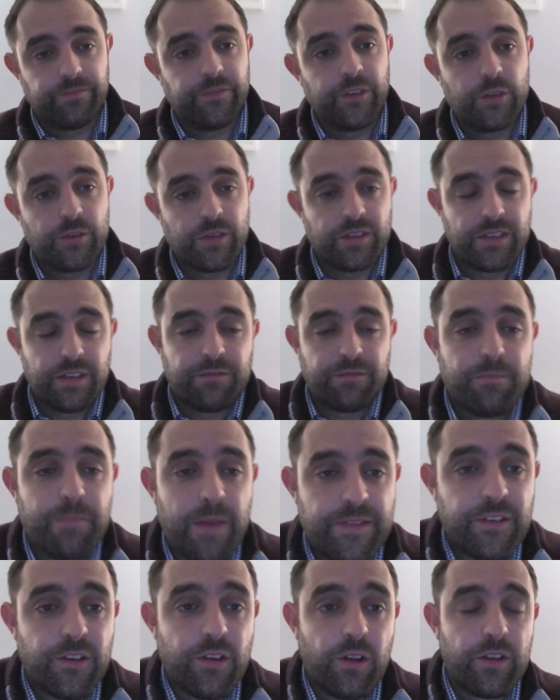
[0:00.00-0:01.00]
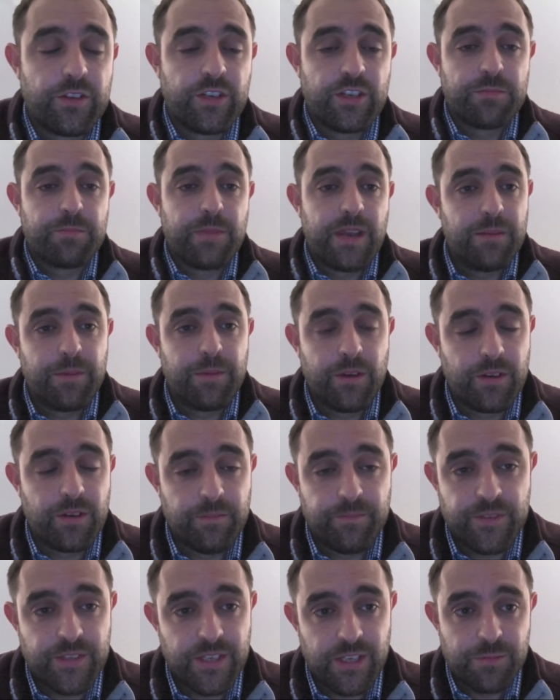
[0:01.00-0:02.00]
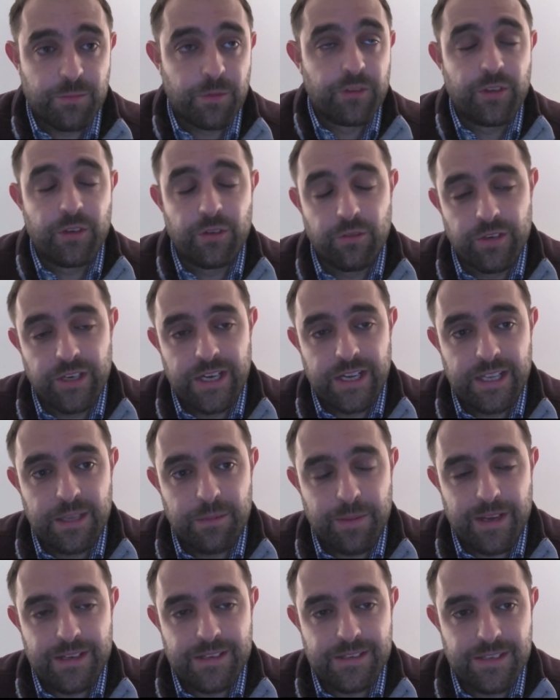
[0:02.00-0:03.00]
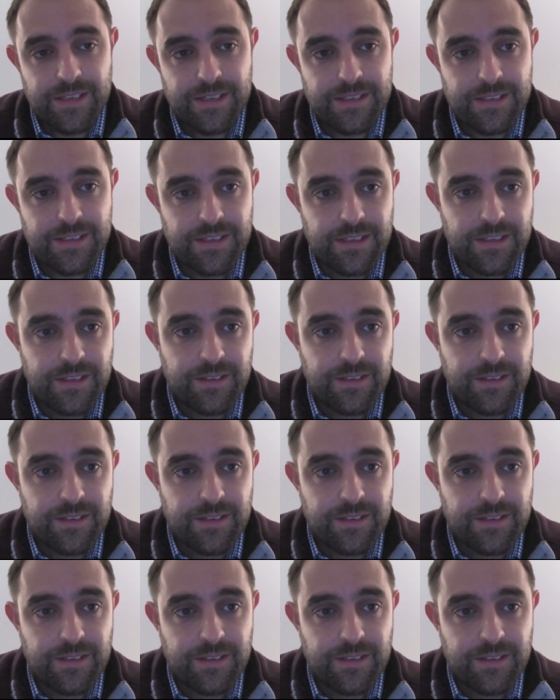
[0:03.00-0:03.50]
using different methodologies, maybe on a 6-month or a yearly basis.